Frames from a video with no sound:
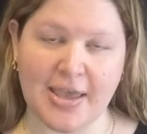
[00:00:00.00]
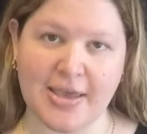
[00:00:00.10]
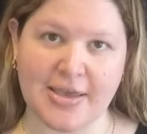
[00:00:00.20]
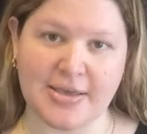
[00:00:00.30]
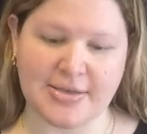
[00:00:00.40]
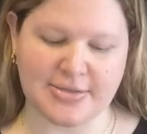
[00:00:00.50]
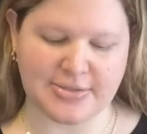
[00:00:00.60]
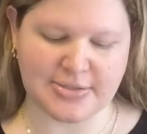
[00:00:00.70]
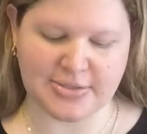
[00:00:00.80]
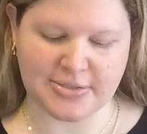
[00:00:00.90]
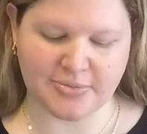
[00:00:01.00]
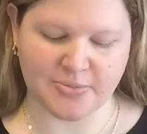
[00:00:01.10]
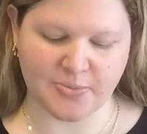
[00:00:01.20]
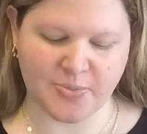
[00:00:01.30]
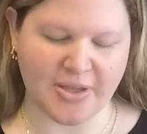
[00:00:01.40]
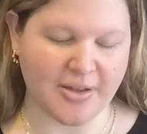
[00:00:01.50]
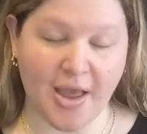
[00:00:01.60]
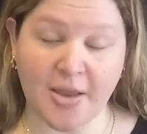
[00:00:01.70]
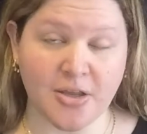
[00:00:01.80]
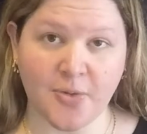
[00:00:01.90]
and well,
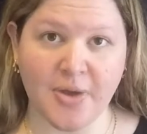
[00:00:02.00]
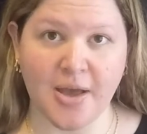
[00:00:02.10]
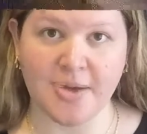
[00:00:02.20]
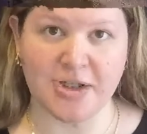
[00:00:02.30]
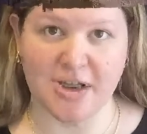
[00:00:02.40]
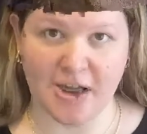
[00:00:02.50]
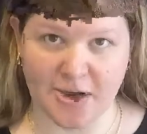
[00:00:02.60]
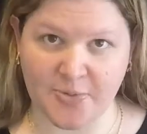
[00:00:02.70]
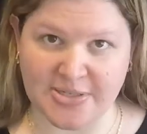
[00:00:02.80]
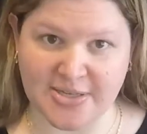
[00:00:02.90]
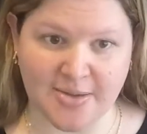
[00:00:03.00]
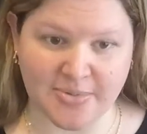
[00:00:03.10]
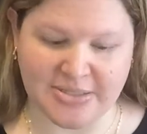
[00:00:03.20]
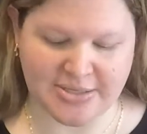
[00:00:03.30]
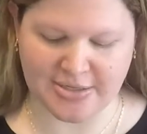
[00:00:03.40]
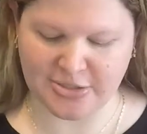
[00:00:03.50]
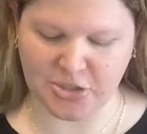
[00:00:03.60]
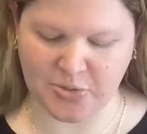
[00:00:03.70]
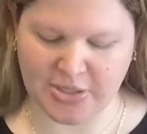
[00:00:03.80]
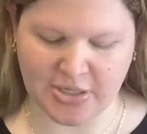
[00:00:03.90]
you know what, I'm just not going to waste time. Let's get
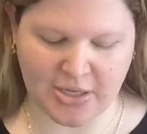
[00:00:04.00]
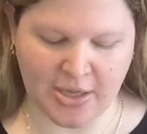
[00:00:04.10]
into it.